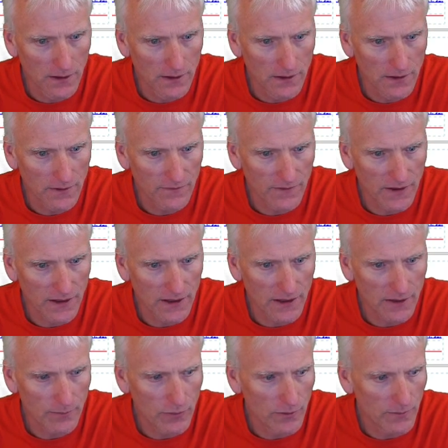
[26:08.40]
If I
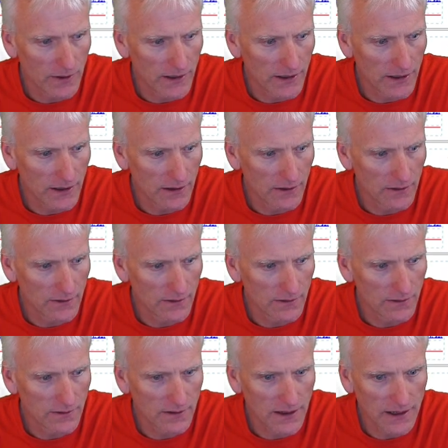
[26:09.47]
put my
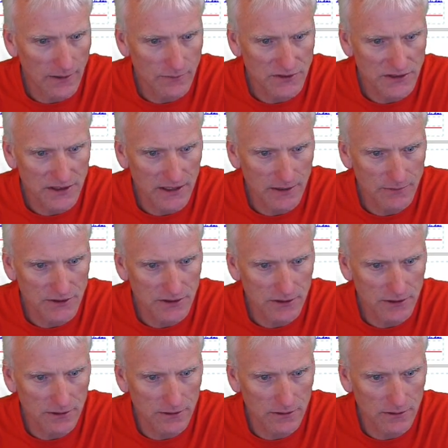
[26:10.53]
time stamps
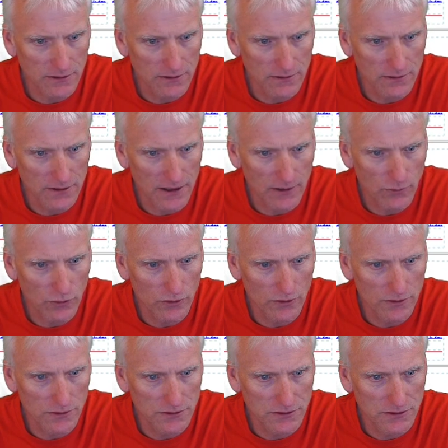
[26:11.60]
here, time
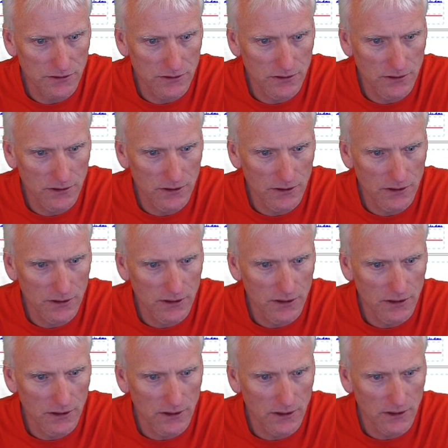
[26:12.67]
rulers,
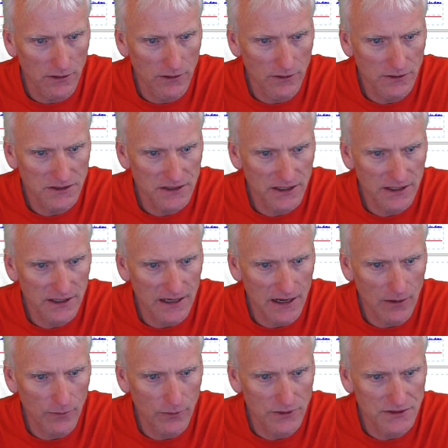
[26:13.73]
it looks like it
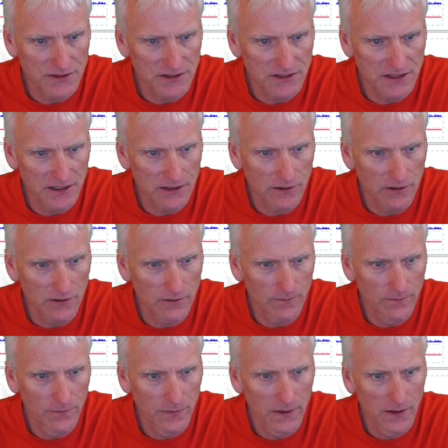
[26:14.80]
outputs the signal.
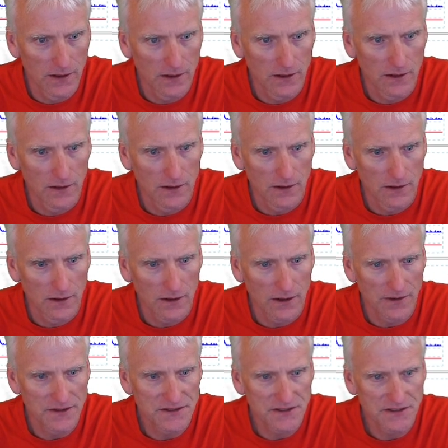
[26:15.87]
In
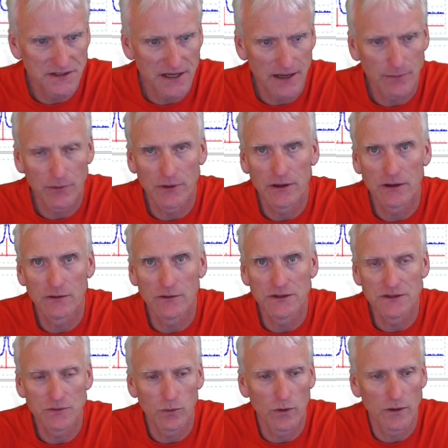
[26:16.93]
this example here, it
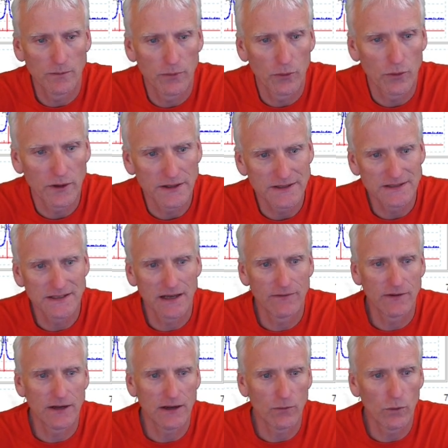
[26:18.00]
was
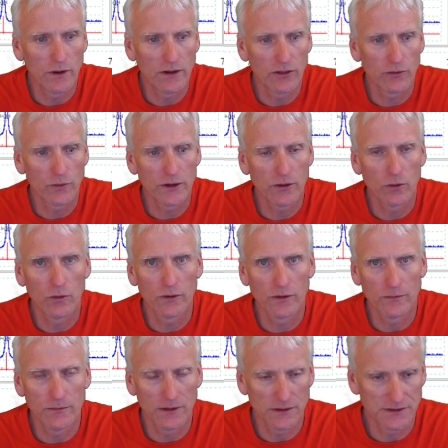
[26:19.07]
1.78, 1 3/4
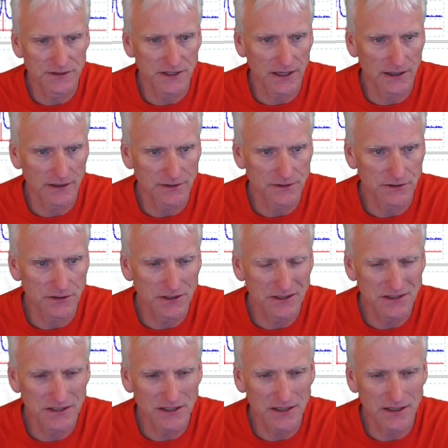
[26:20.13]
milliseconds. So you can
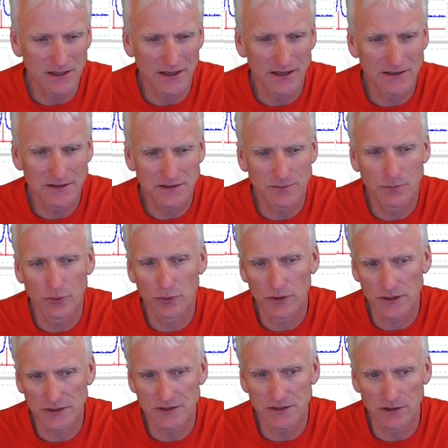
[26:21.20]
see it's
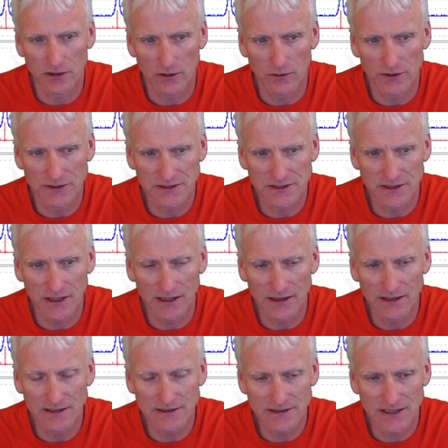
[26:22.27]
pretty slow. It's at
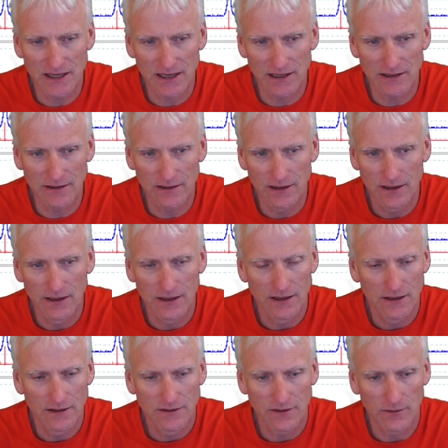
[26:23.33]
least 10
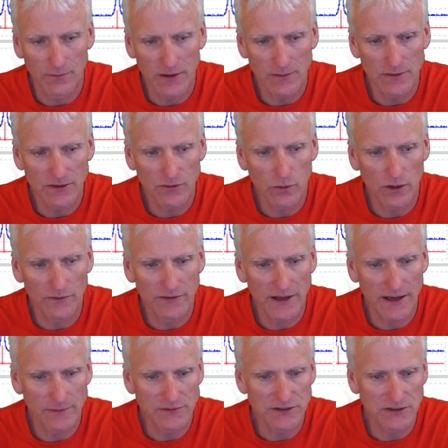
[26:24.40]
to maybe 12
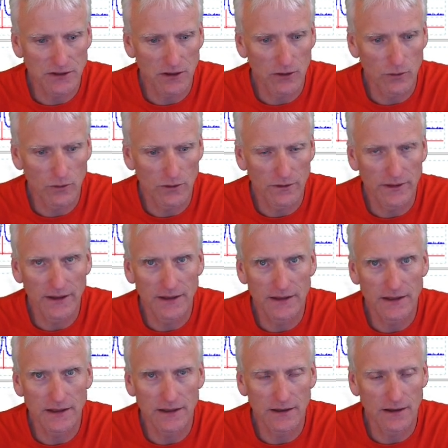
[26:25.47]
times slower than
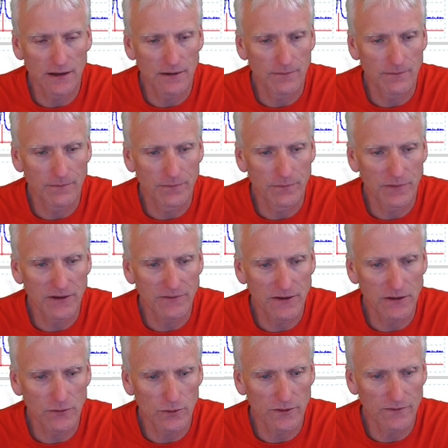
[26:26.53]
the
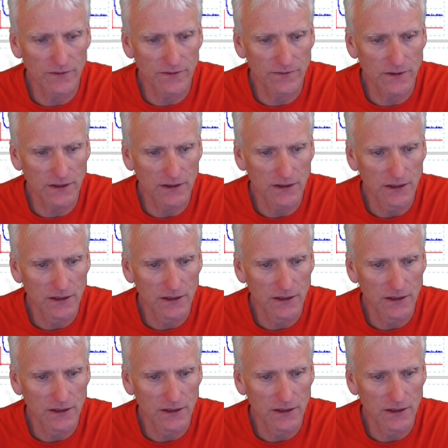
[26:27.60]
PV350.